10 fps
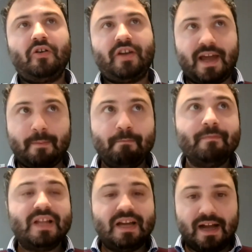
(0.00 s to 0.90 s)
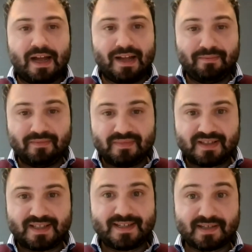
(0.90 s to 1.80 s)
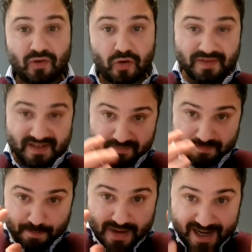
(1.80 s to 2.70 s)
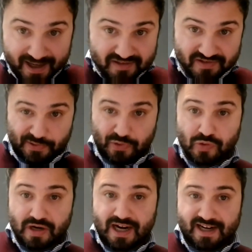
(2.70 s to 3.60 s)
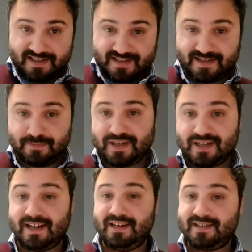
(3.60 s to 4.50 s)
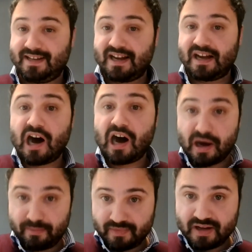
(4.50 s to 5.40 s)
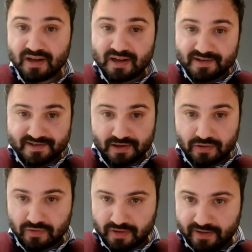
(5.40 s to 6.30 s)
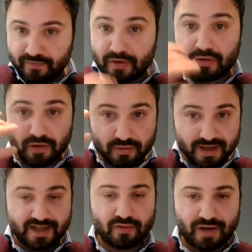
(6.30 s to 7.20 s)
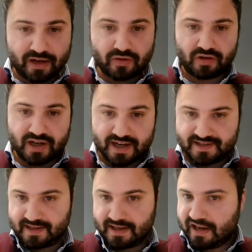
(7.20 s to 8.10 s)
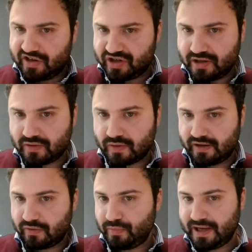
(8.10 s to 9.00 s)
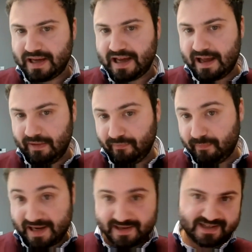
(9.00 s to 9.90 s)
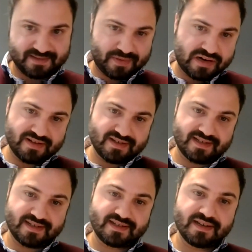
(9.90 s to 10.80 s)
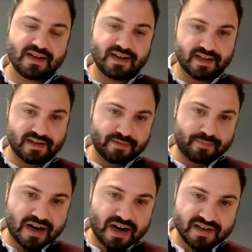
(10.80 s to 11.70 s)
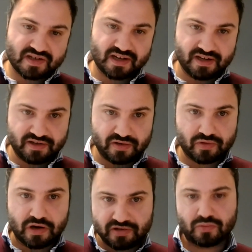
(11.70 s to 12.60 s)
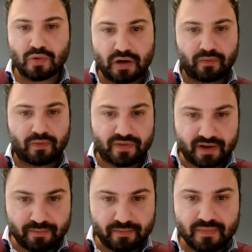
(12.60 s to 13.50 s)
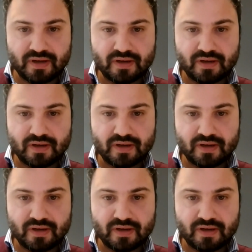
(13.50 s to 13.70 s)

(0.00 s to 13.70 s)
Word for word: Okay, this comes back to anticipating harm. So if you already recognize there are children who may have bad experiences in the past and you're going to work with them